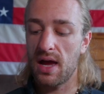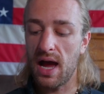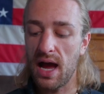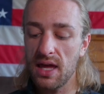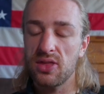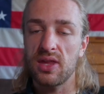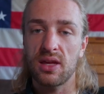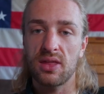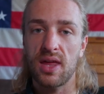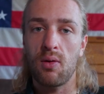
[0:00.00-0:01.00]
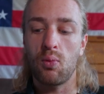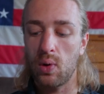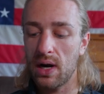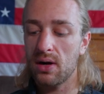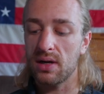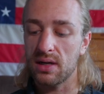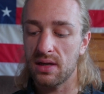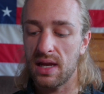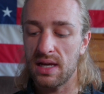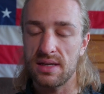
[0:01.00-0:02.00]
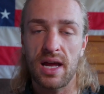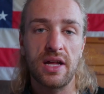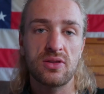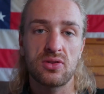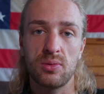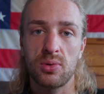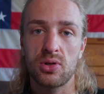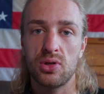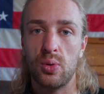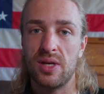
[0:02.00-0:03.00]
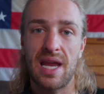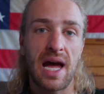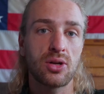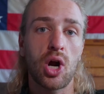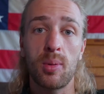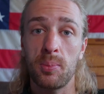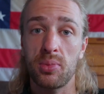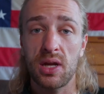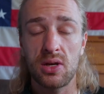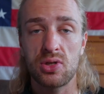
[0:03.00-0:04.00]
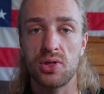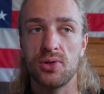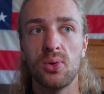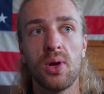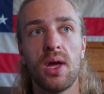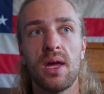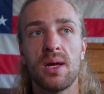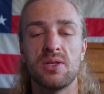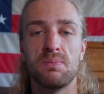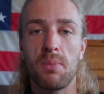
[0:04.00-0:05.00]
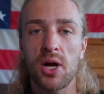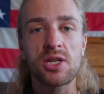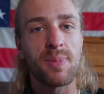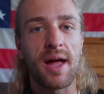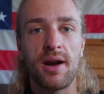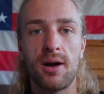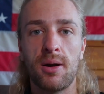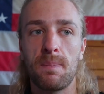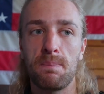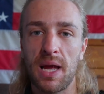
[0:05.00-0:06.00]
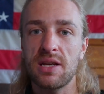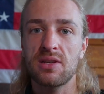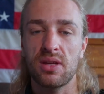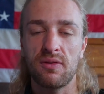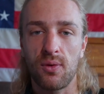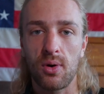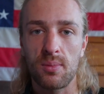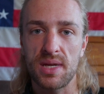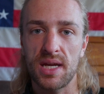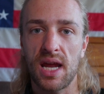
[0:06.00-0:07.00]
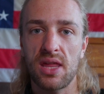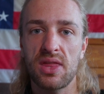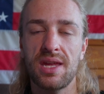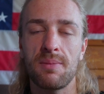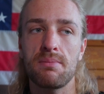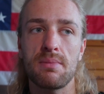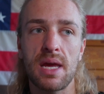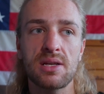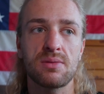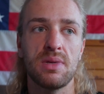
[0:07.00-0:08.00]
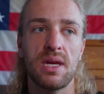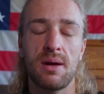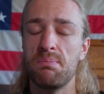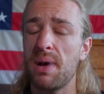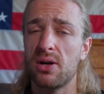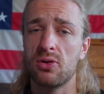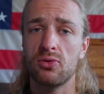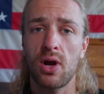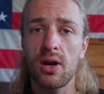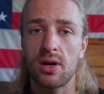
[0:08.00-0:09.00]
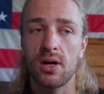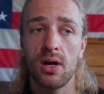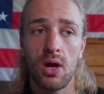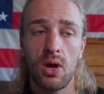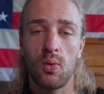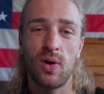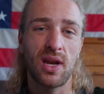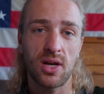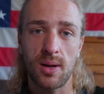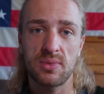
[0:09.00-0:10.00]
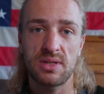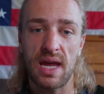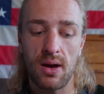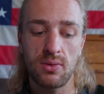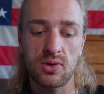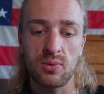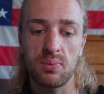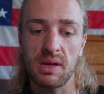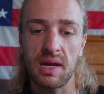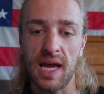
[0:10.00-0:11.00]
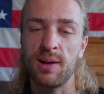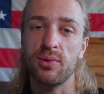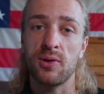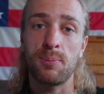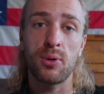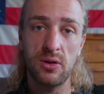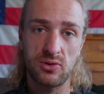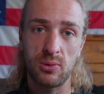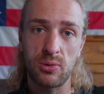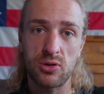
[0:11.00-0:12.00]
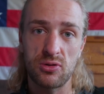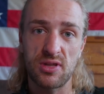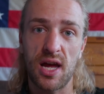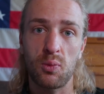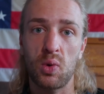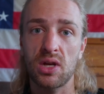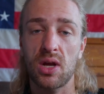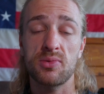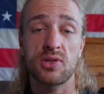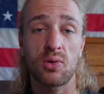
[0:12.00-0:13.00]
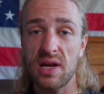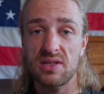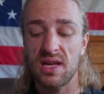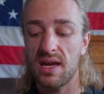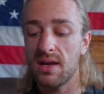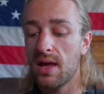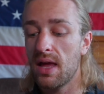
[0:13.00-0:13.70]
I think that wearing a non-super shoe, a non-carbon plated shoe, is much better mentally for me, and I think it makes me a better runner when it comes down to being able to put super shoes on when it comes to race day.